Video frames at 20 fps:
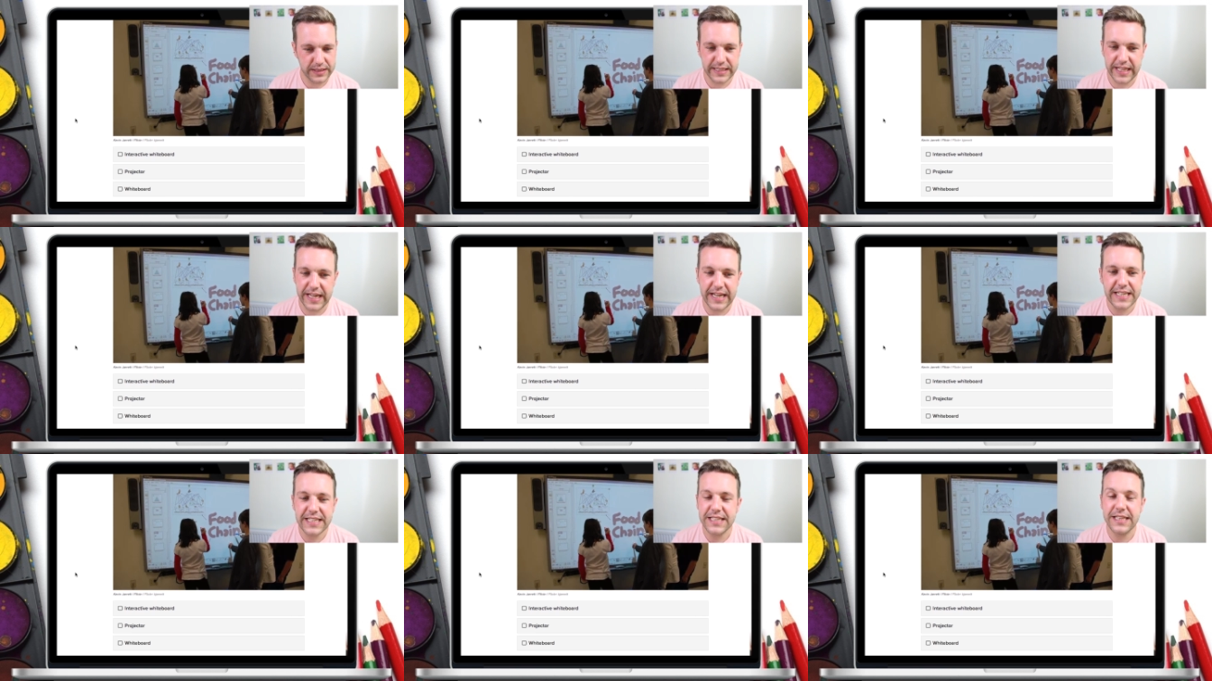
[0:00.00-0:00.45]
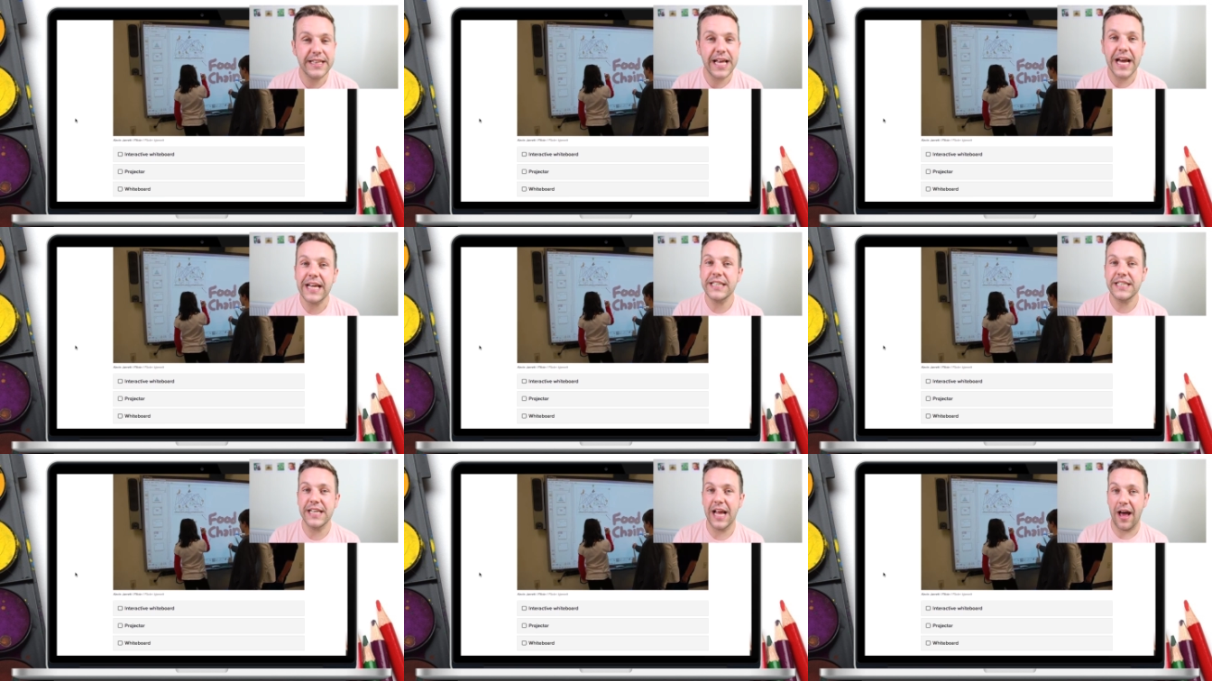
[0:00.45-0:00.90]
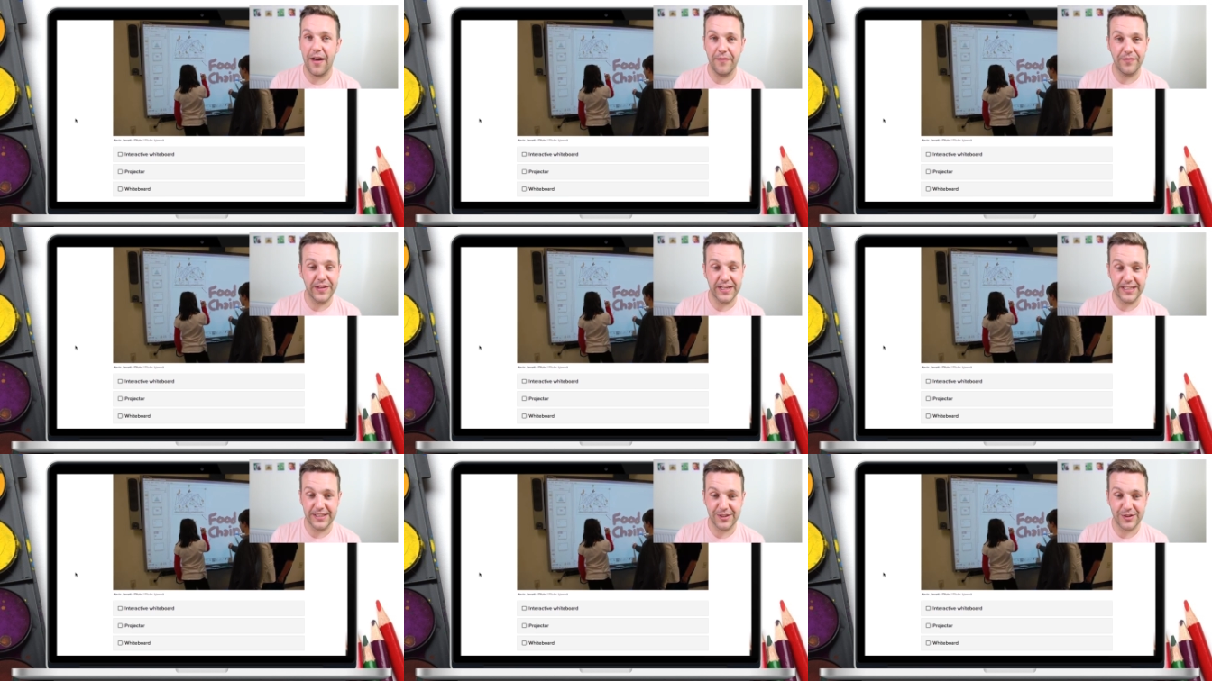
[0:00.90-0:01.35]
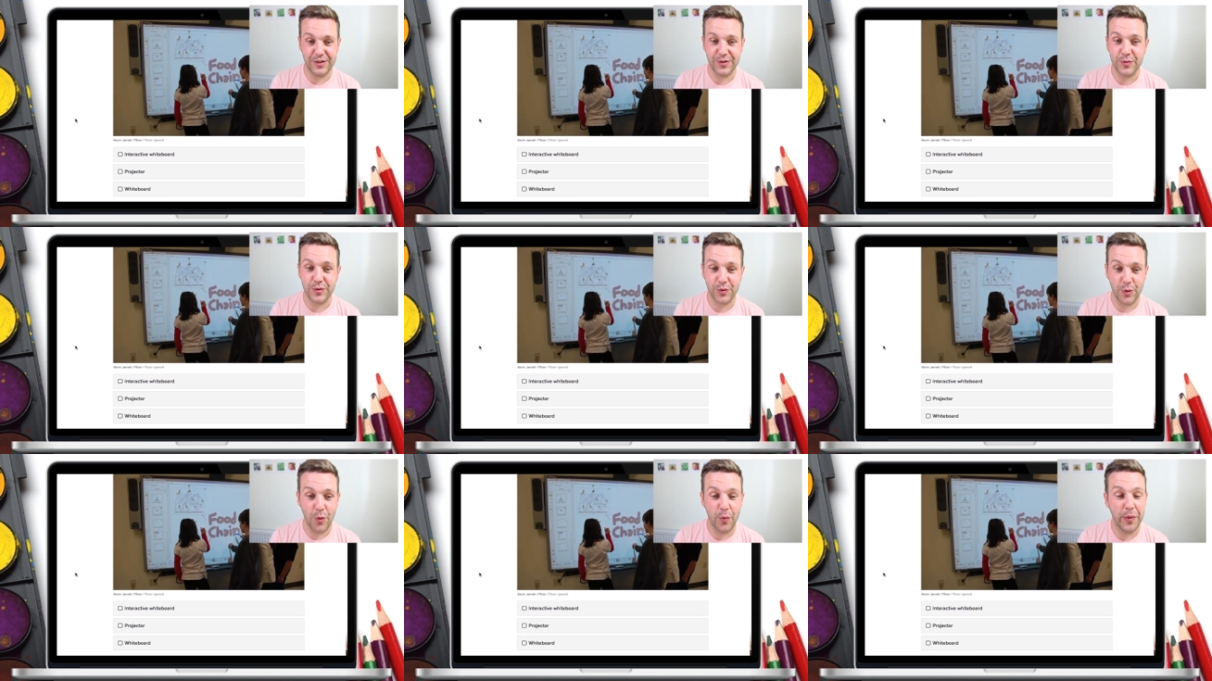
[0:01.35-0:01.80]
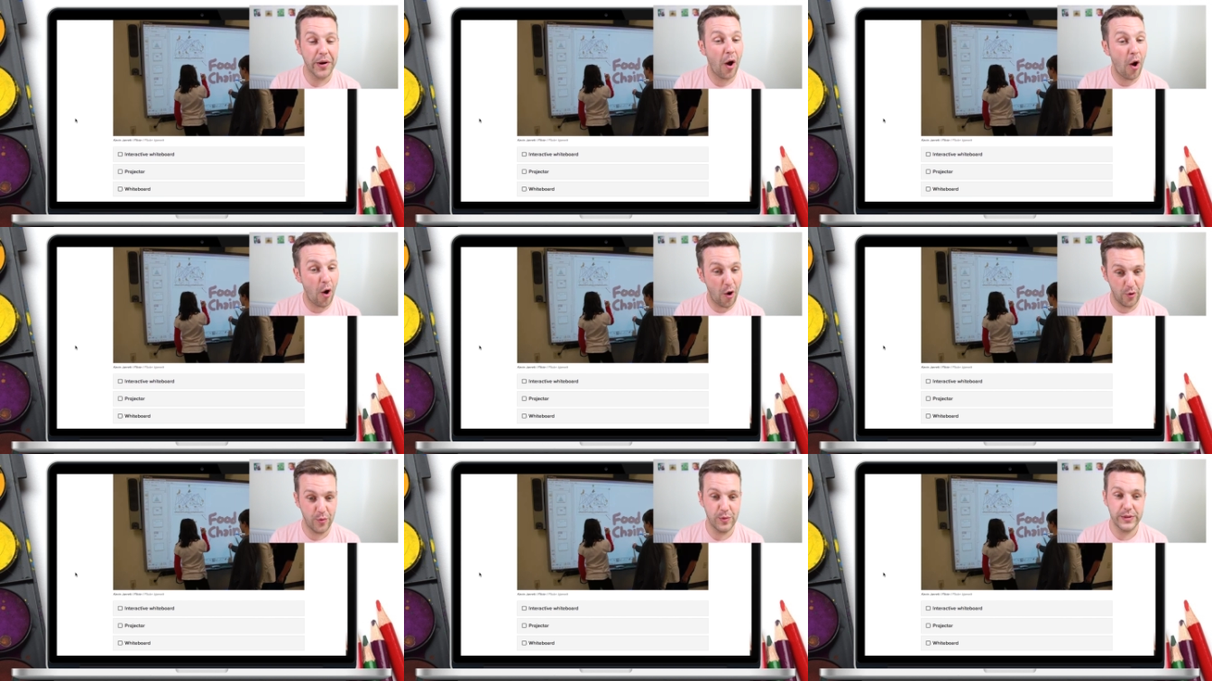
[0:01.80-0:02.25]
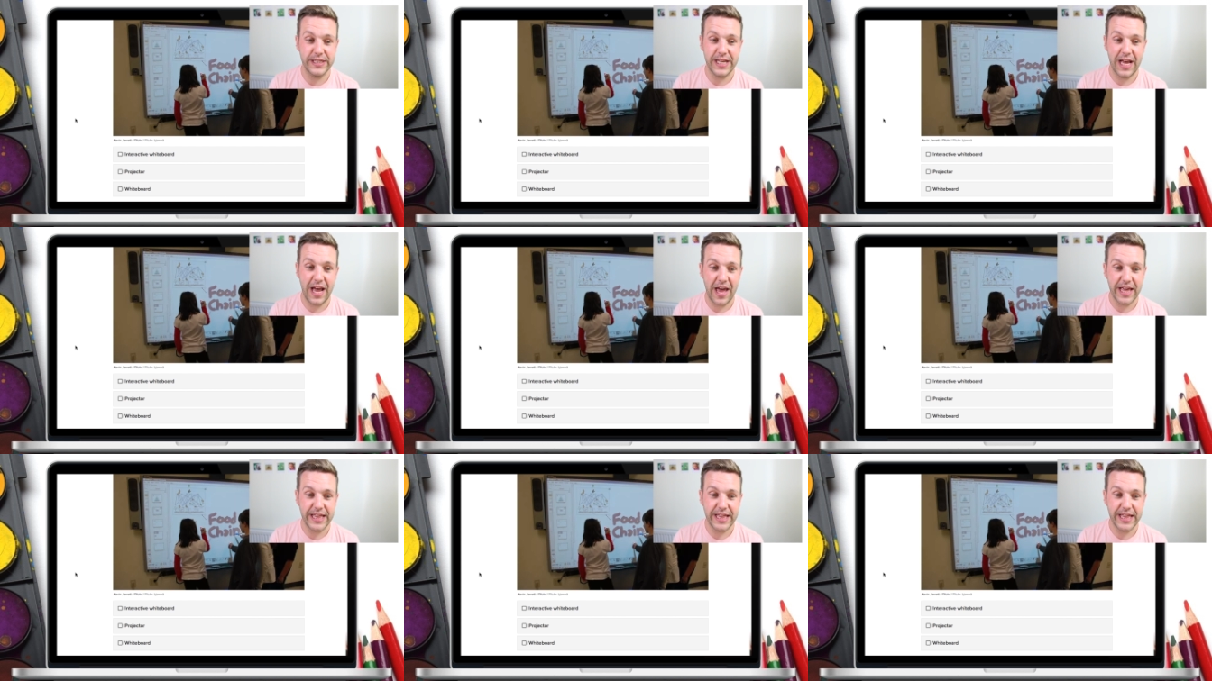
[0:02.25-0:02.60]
These, they didn't have these at school when I was there.